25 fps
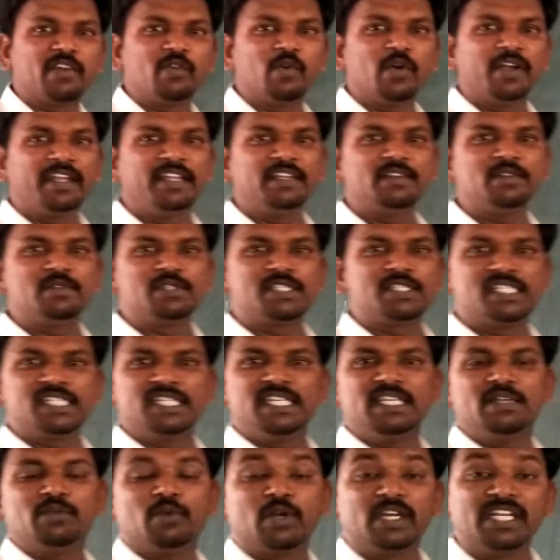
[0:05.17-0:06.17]
going to
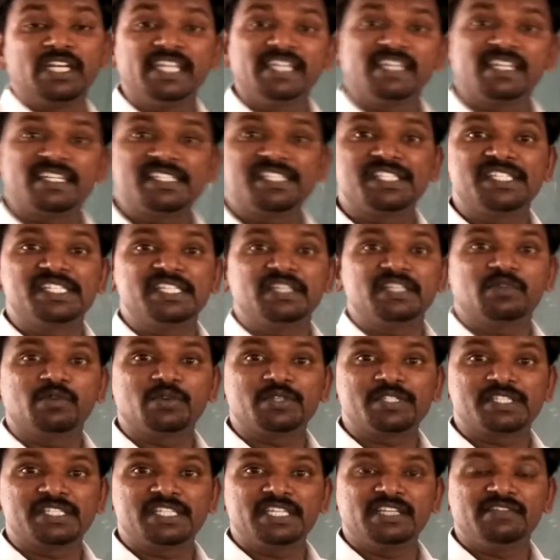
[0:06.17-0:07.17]
see one interesting
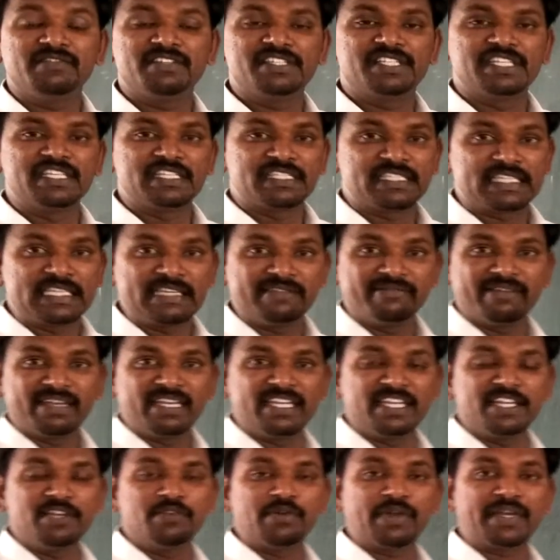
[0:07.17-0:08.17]
question which is given
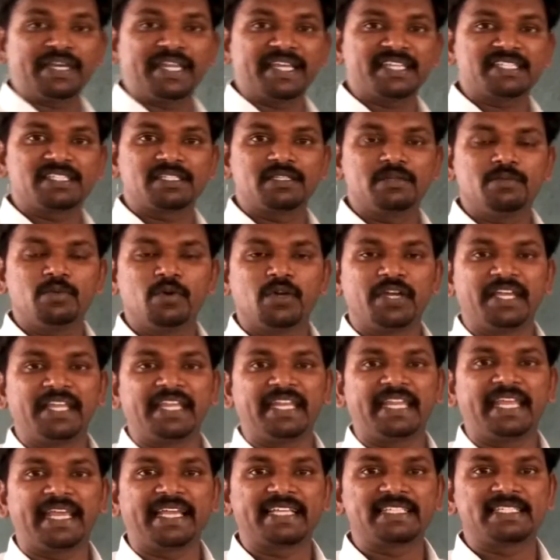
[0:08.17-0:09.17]
in your textbook
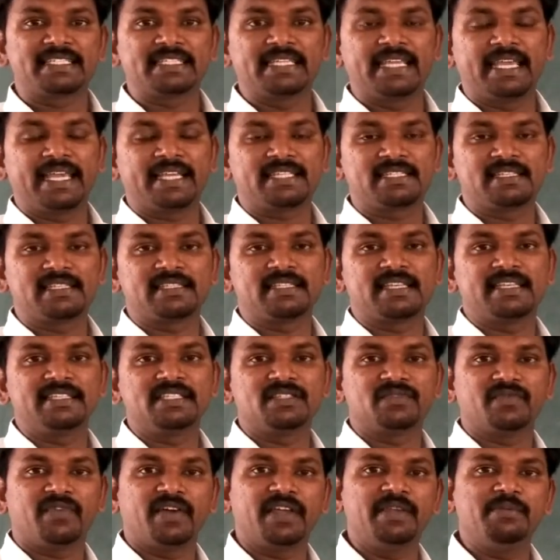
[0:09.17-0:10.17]
in
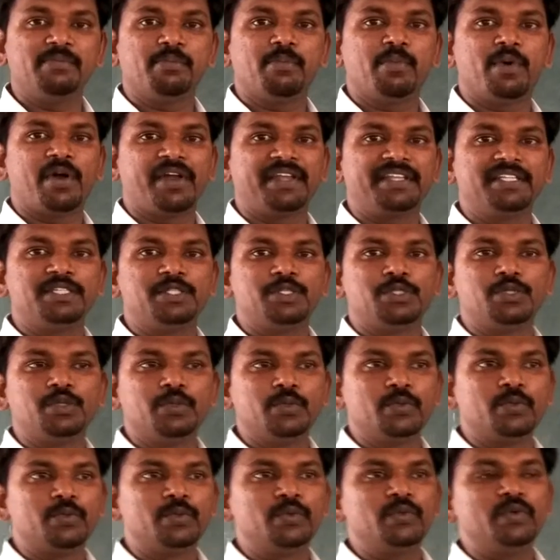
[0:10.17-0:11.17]
exercise 5.2,
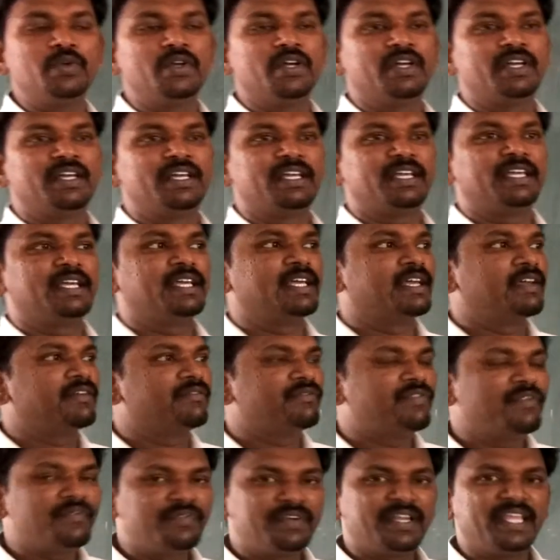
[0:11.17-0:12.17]

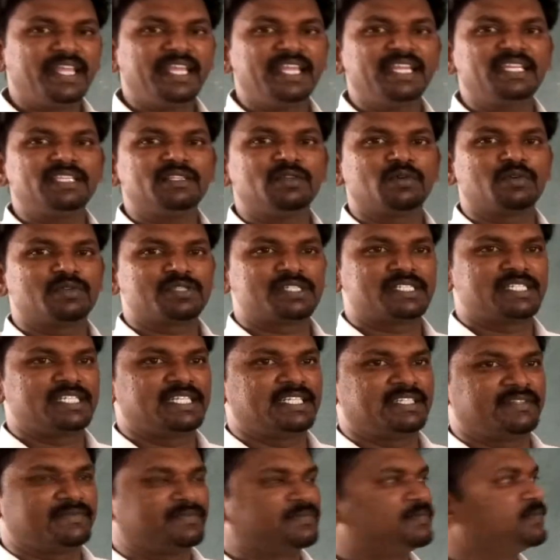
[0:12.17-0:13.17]
15th question.
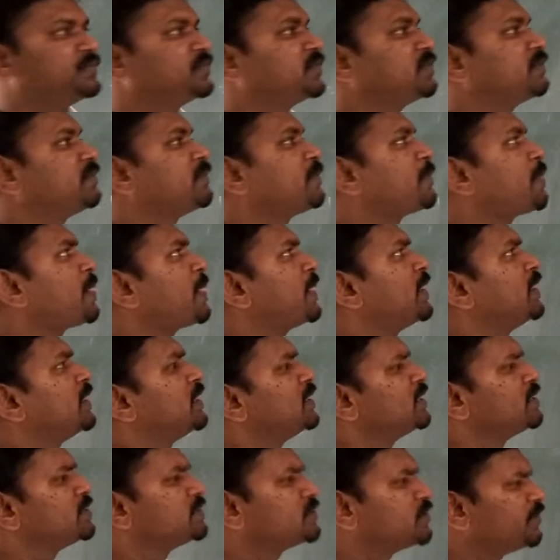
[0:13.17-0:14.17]

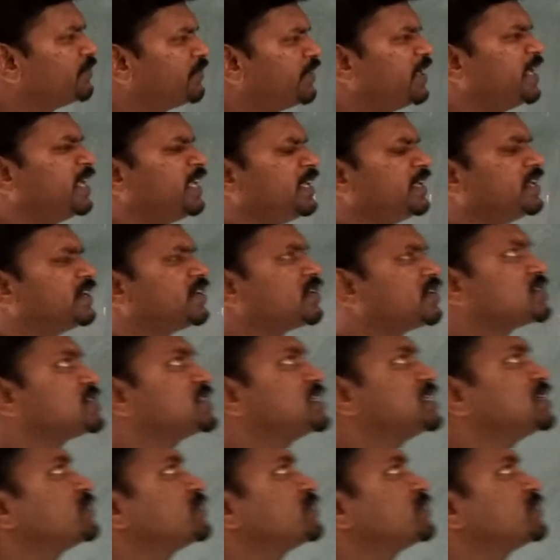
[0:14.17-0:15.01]
So very interesting